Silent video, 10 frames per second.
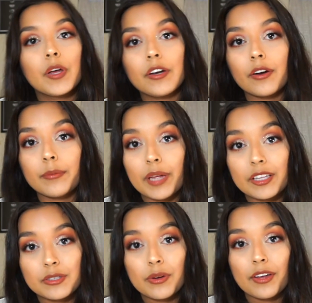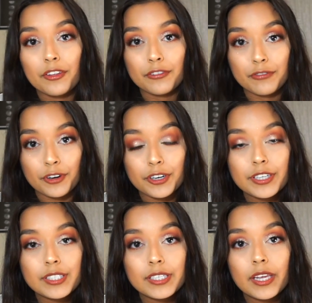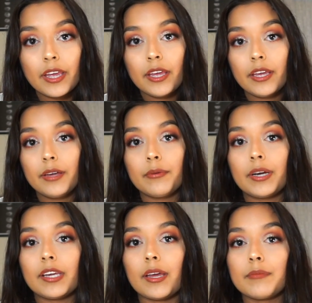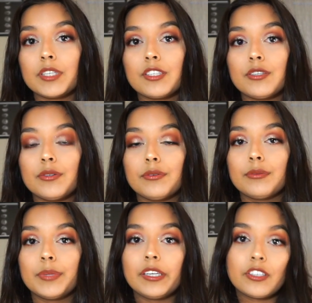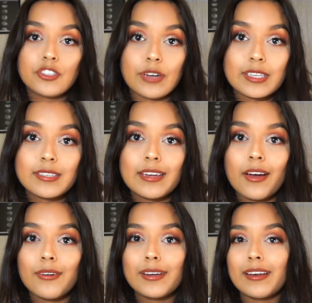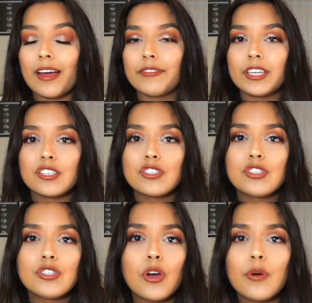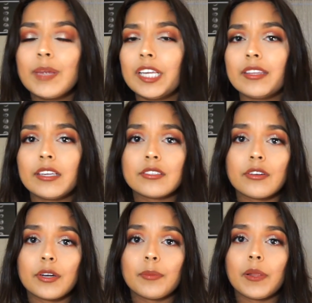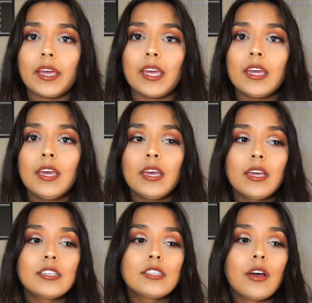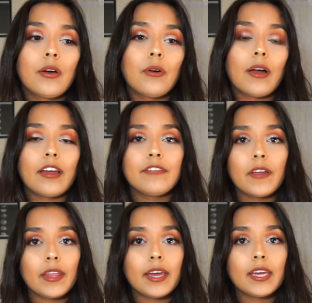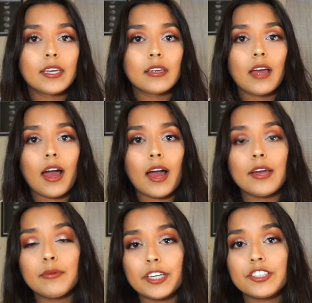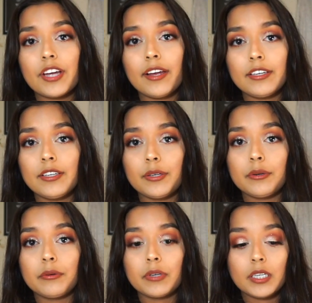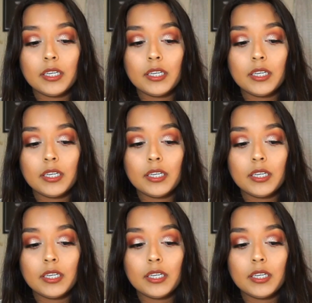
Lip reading: put our mental health first when it comes to being stressed out and having so many things on our plate. So I feel like I wish I knew